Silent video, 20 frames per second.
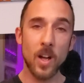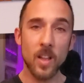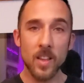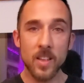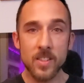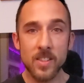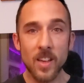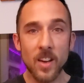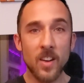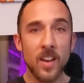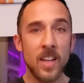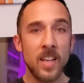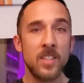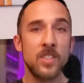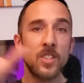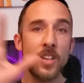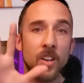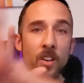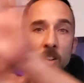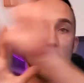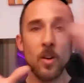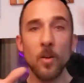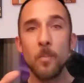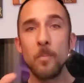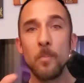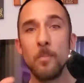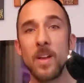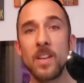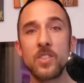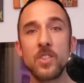well as their internal
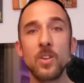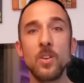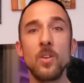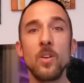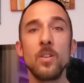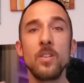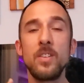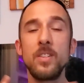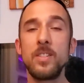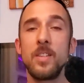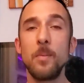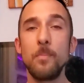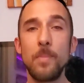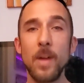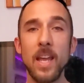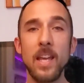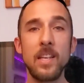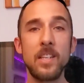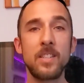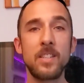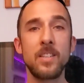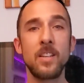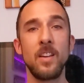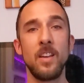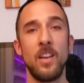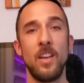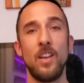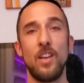mental debate.